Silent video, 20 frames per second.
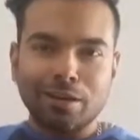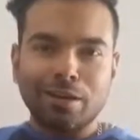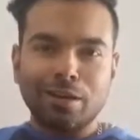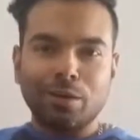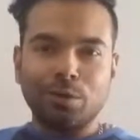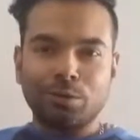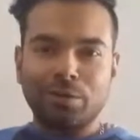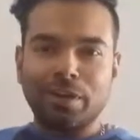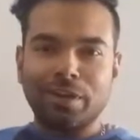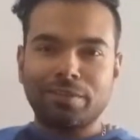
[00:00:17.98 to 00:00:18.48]

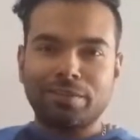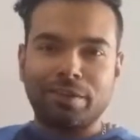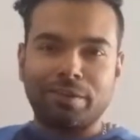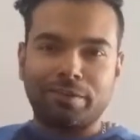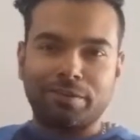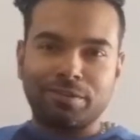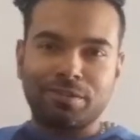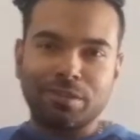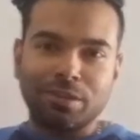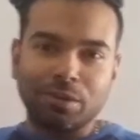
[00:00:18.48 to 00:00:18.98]
Okay
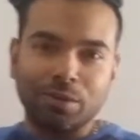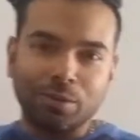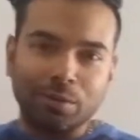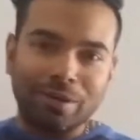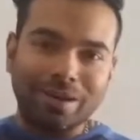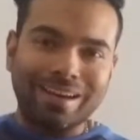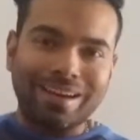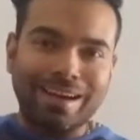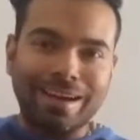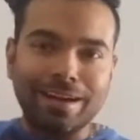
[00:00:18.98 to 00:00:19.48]
there,
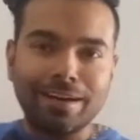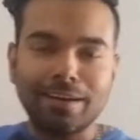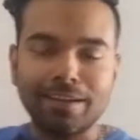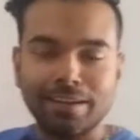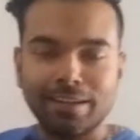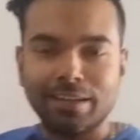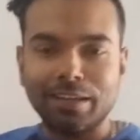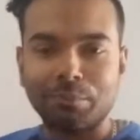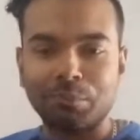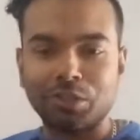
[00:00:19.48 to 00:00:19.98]
so I
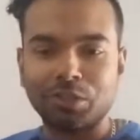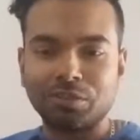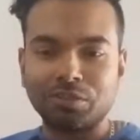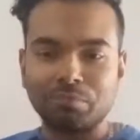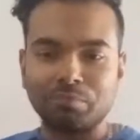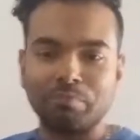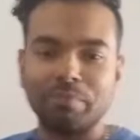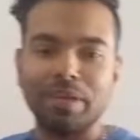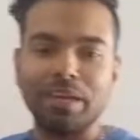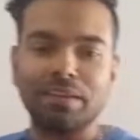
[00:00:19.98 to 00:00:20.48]
am going
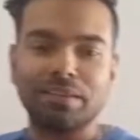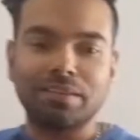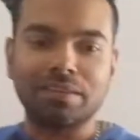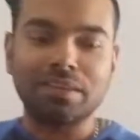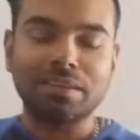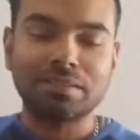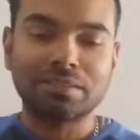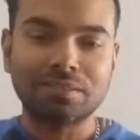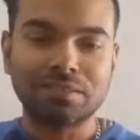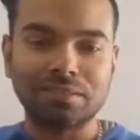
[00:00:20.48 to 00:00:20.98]
to make
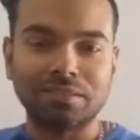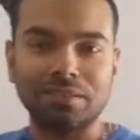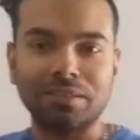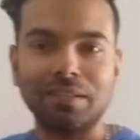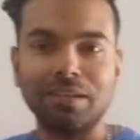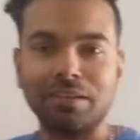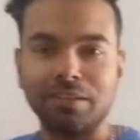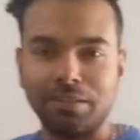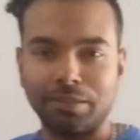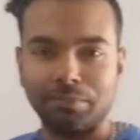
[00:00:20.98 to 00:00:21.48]

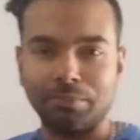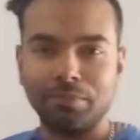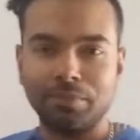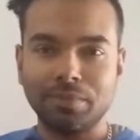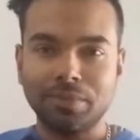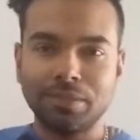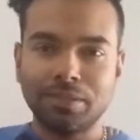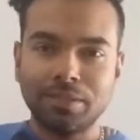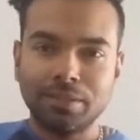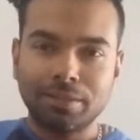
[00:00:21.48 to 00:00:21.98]
slime
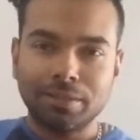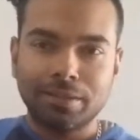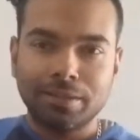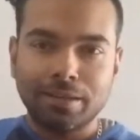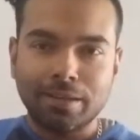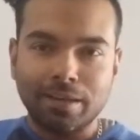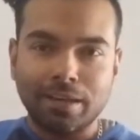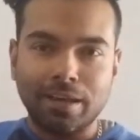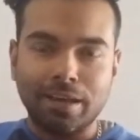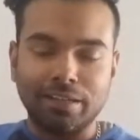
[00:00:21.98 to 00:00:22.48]

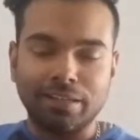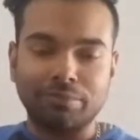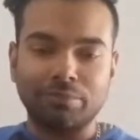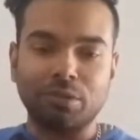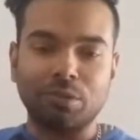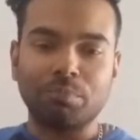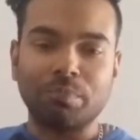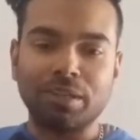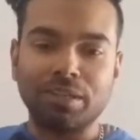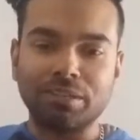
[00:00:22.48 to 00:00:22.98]
and I've
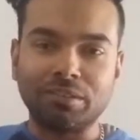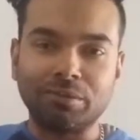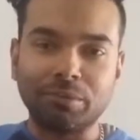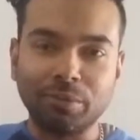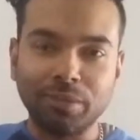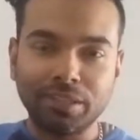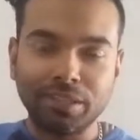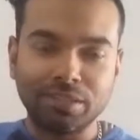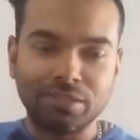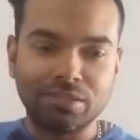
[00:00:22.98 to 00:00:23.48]
got my
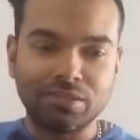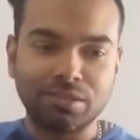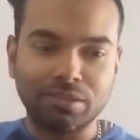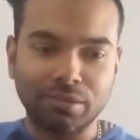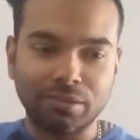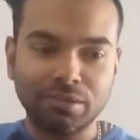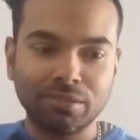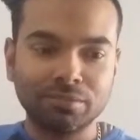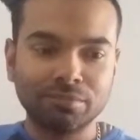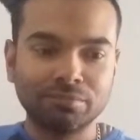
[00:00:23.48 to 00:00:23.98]
ingredients
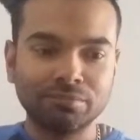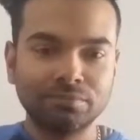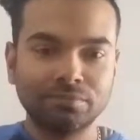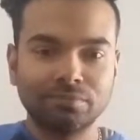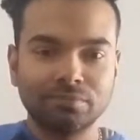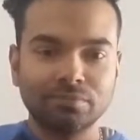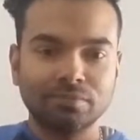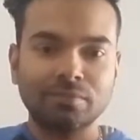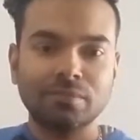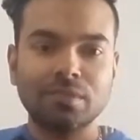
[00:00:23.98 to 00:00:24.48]
here.
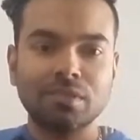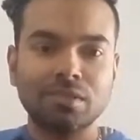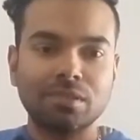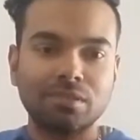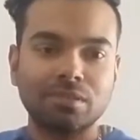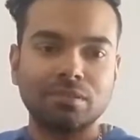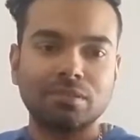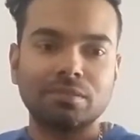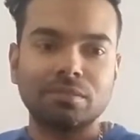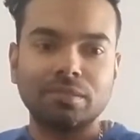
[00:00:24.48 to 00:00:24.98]

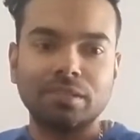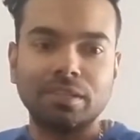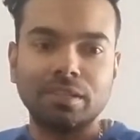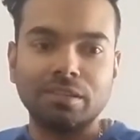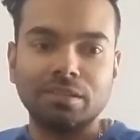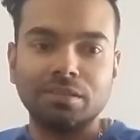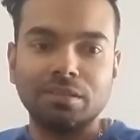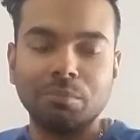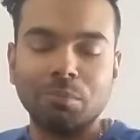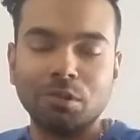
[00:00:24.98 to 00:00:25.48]

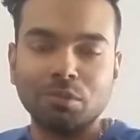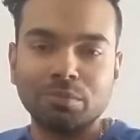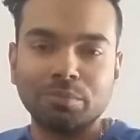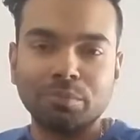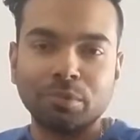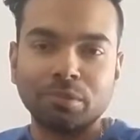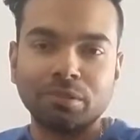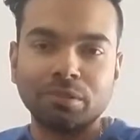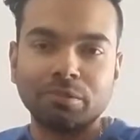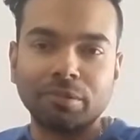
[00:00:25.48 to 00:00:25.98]
The most
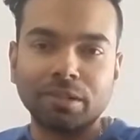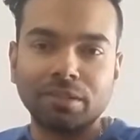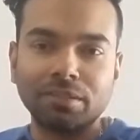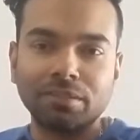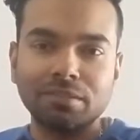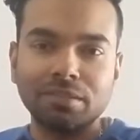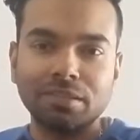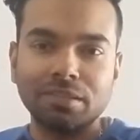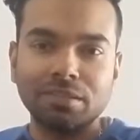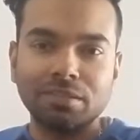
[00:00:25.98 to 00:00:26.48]
important
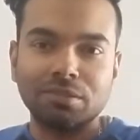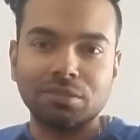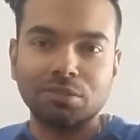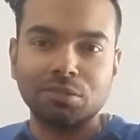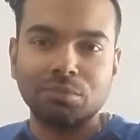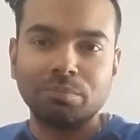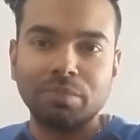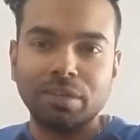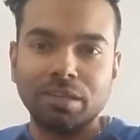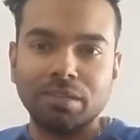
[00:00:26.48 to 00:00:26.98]
ingredient is
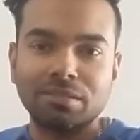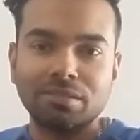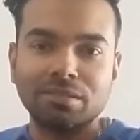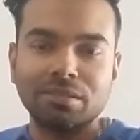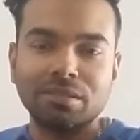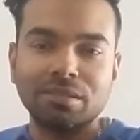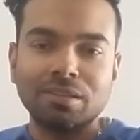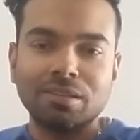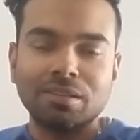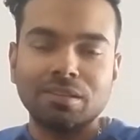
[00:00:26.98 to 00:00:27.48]
toothpaste.
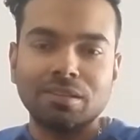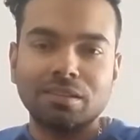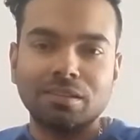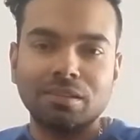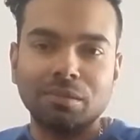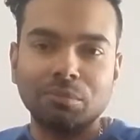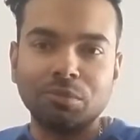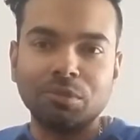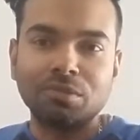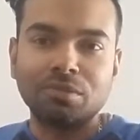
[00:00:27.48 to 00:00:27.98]

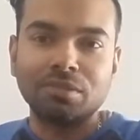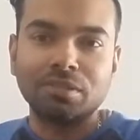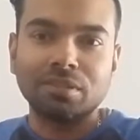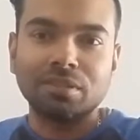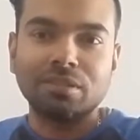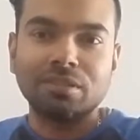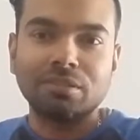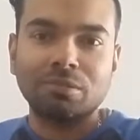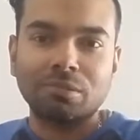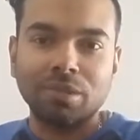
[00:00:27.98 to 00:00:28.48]
I'm using
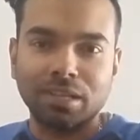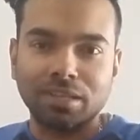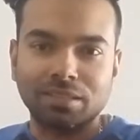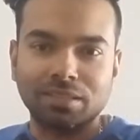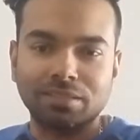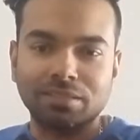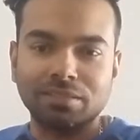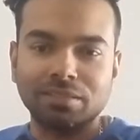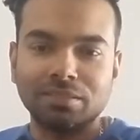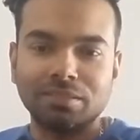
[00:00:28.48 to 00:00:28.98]

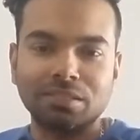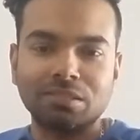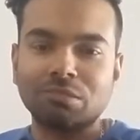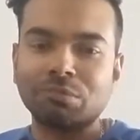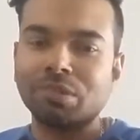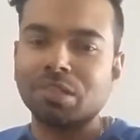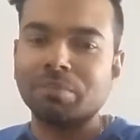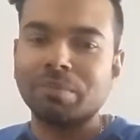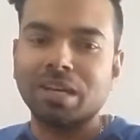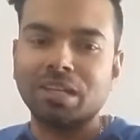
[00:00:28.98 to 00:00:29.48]
Crest. Doesn't
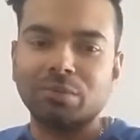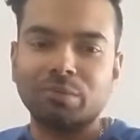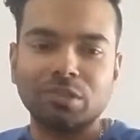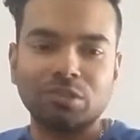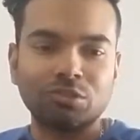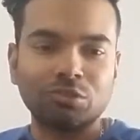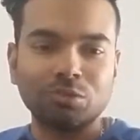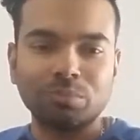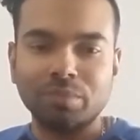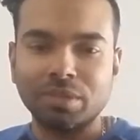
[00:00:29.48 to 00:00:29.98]
really matter
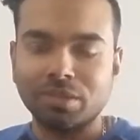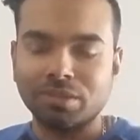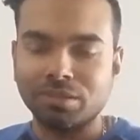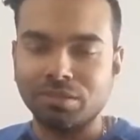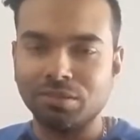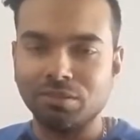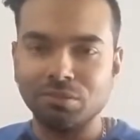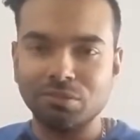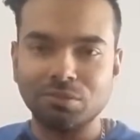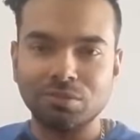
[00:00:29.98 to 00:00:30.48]
which toothpaste
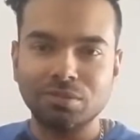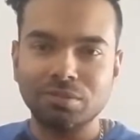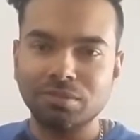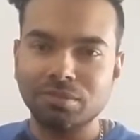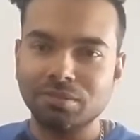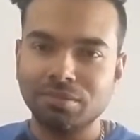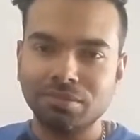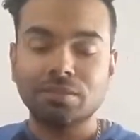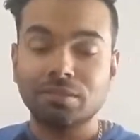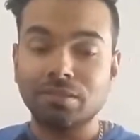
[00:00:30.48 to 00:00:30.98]
you use.
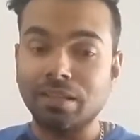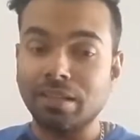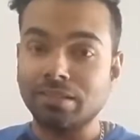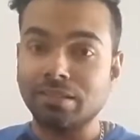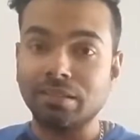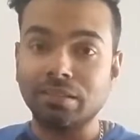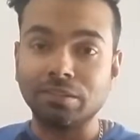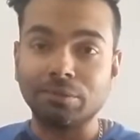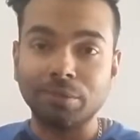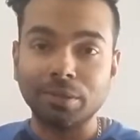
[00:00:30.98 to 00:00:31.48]
So that's
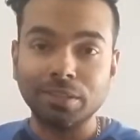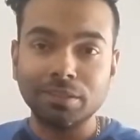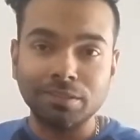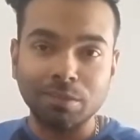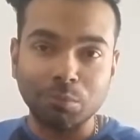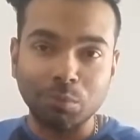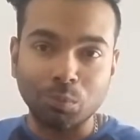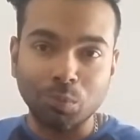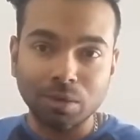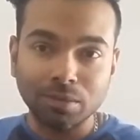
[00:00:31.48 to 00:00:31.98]
ingredient
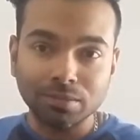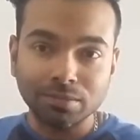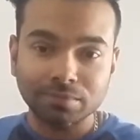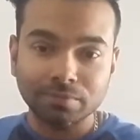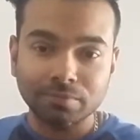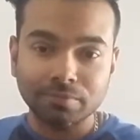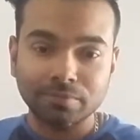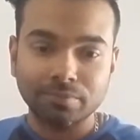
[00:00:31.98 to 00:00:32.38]
number 1.